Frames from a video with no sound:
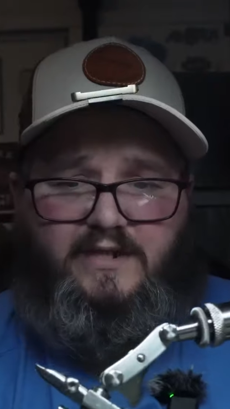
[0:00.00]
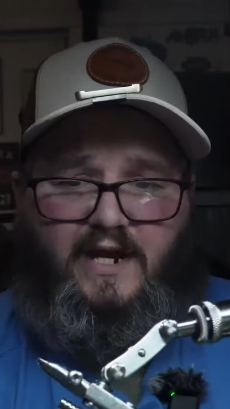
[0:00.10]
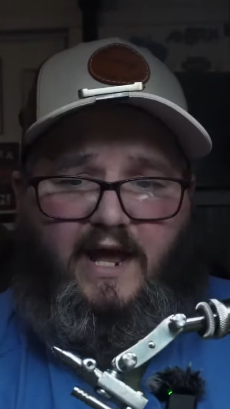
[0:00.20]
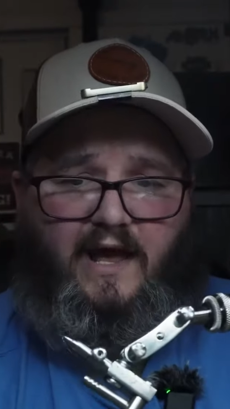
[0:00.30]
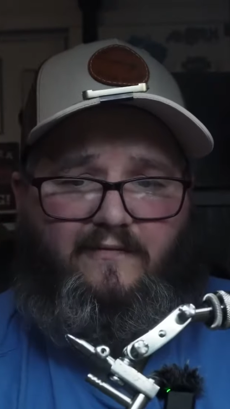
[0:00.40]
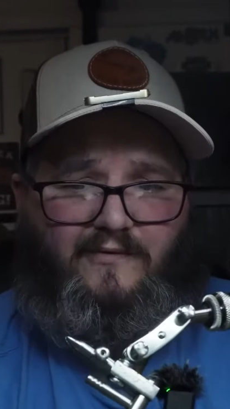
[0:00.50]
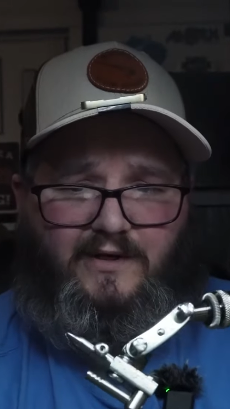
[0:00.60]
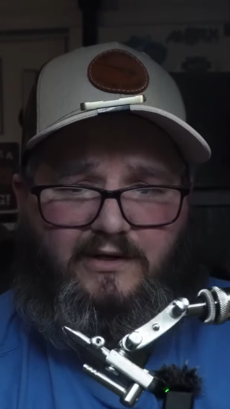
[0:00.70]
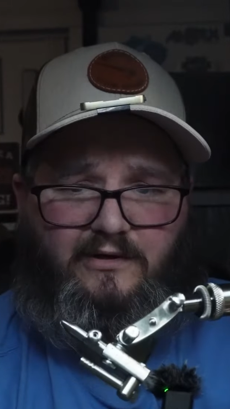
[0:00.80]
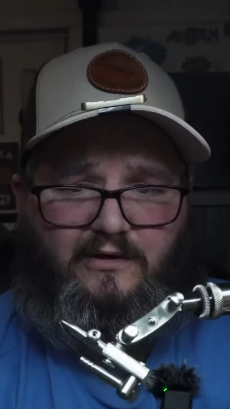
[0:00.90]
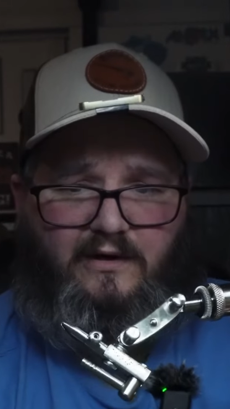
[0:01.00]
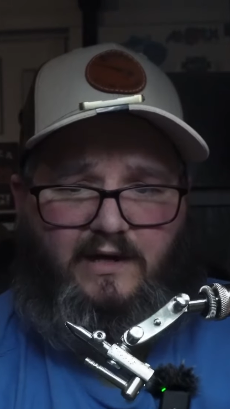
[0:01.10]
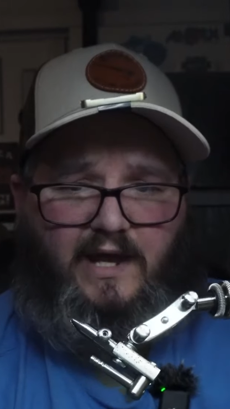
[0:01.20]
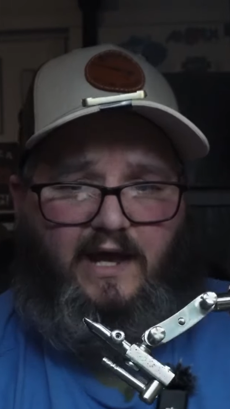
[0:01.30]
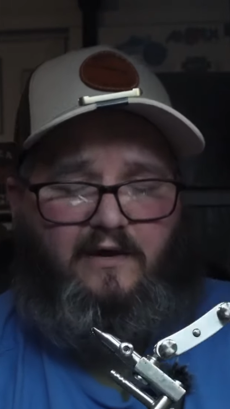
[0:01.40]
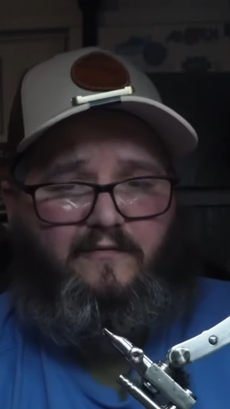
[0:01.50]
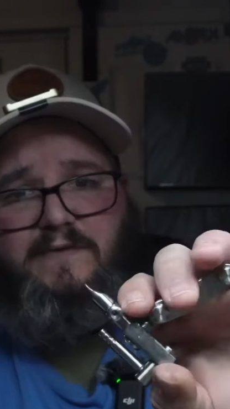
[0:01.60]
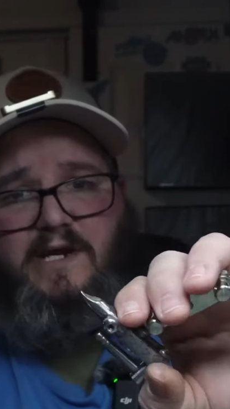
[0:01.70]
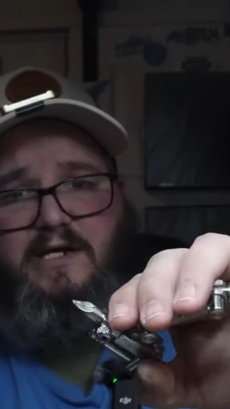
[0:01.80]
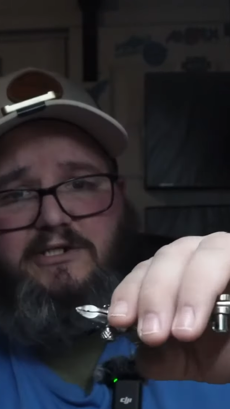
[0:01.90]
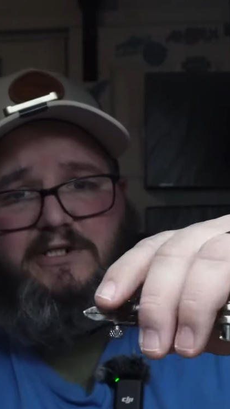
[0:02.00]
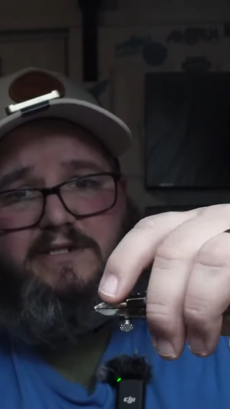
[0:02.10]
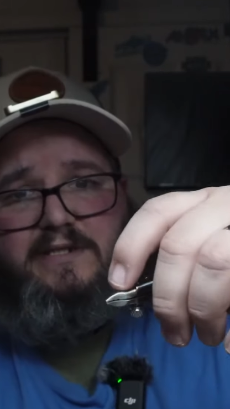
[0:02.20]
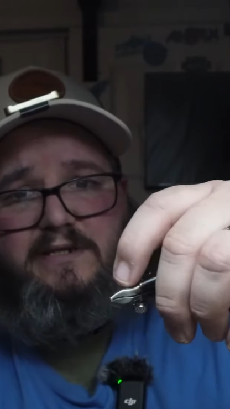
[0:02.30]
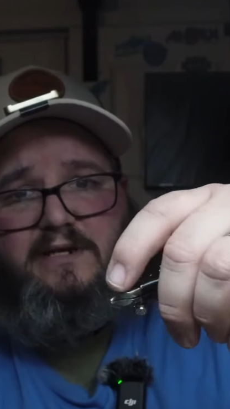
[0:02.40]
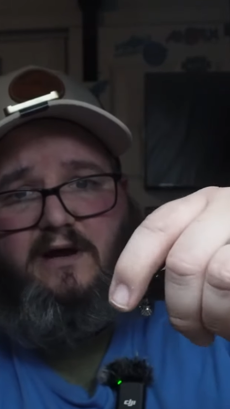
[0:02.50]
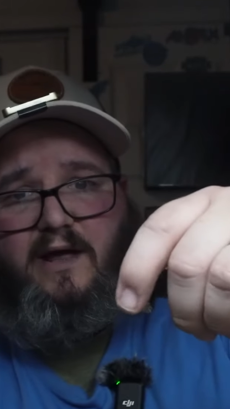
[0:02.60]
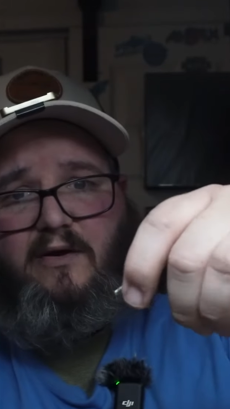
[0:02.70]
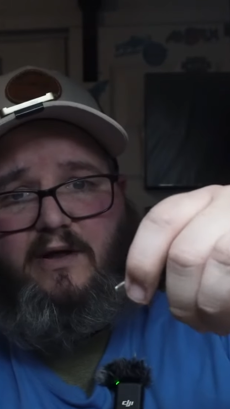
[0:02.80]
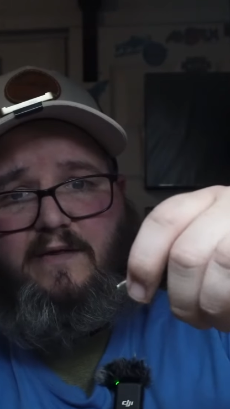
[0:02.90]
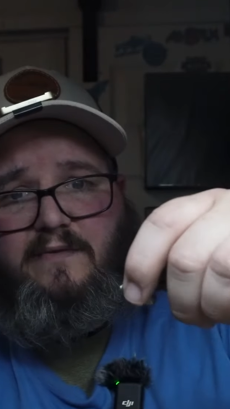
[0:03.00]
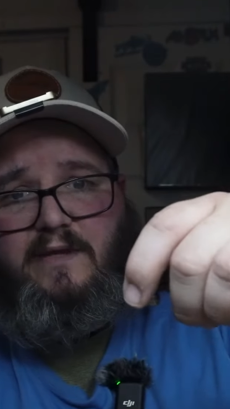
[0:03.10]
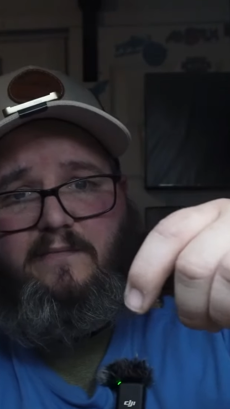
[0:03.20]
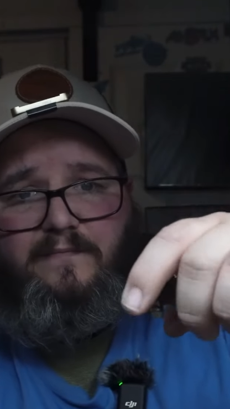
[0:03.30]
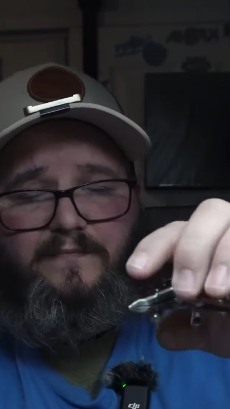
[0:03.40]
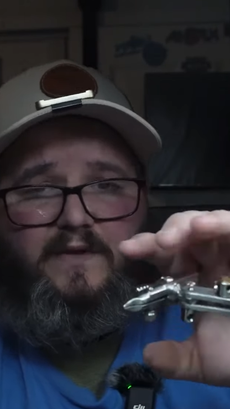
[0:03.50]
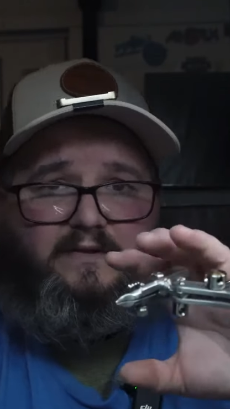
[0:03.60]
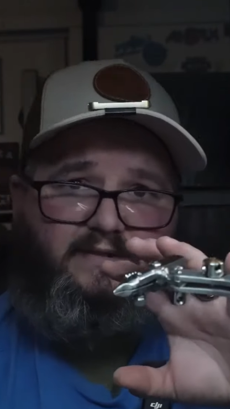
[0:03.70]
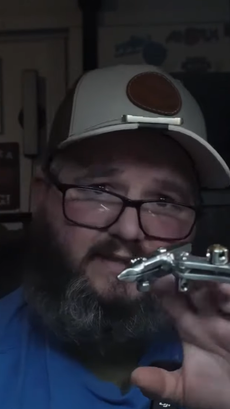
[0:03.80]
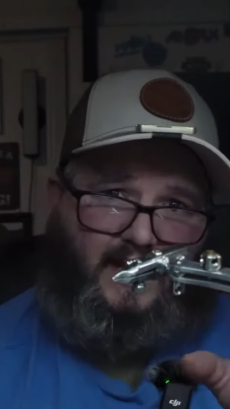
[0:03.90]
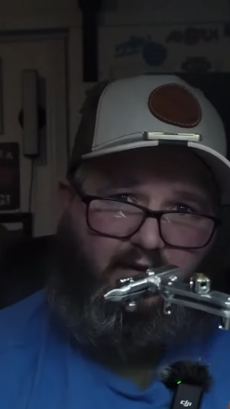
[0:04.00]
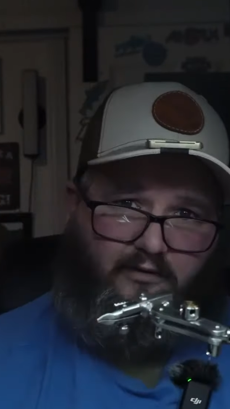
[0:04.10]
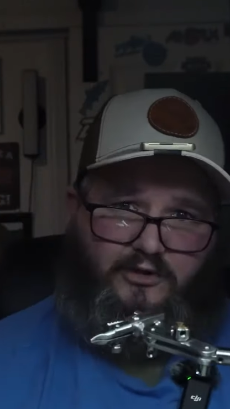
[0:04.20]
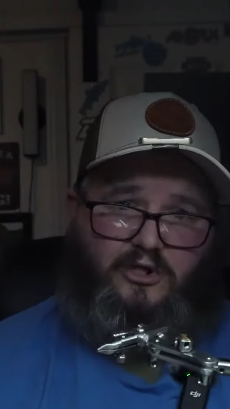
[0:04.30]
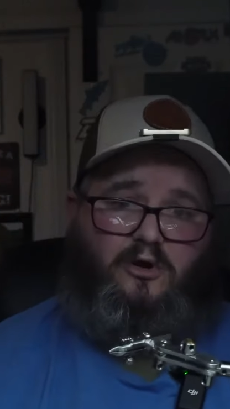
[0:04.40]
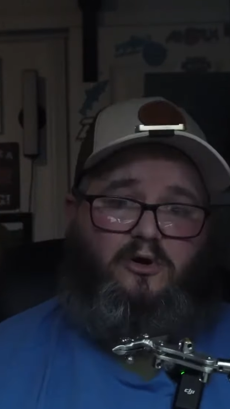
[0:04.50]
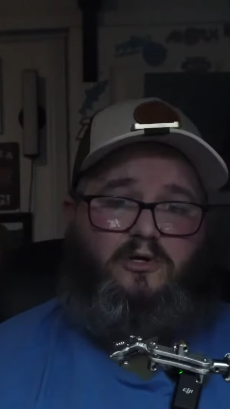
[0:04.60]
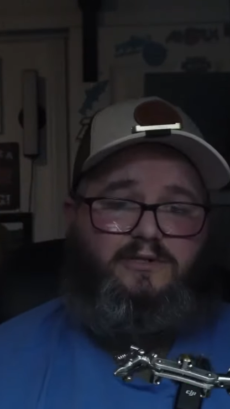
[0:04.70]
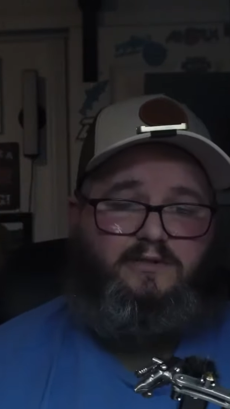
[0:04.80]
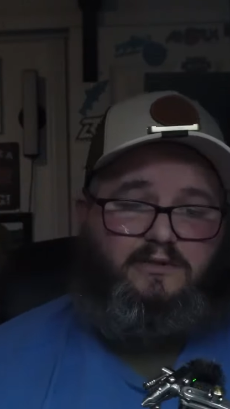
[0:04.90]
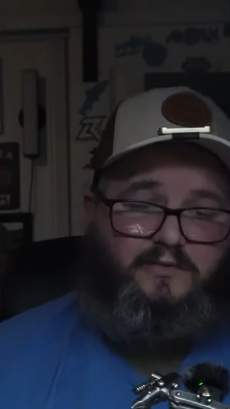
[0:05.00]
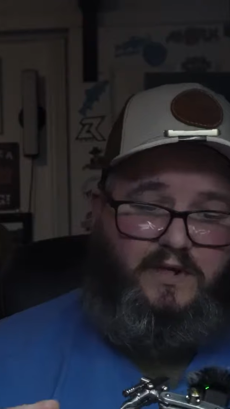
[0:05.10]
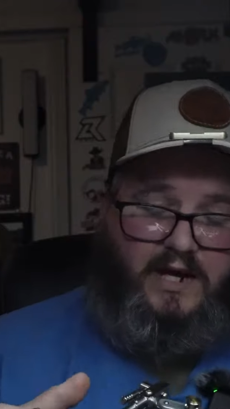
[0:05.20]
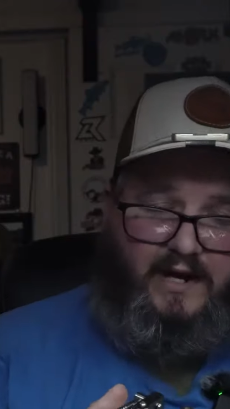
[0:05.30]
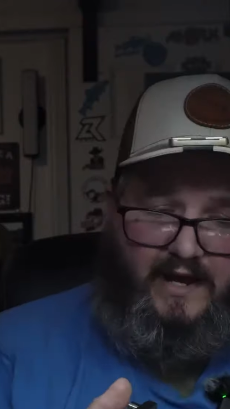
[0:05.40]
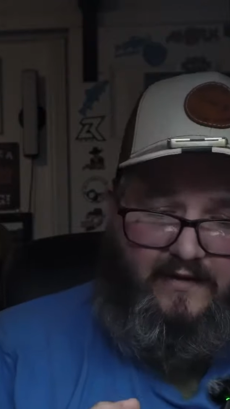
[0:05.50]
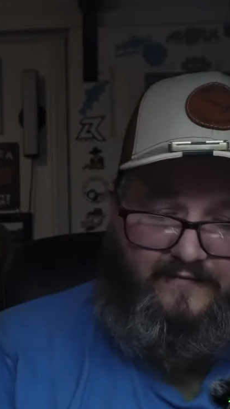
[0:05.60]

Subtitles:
that I have on here have notches cut out in them. The standard jaws do not have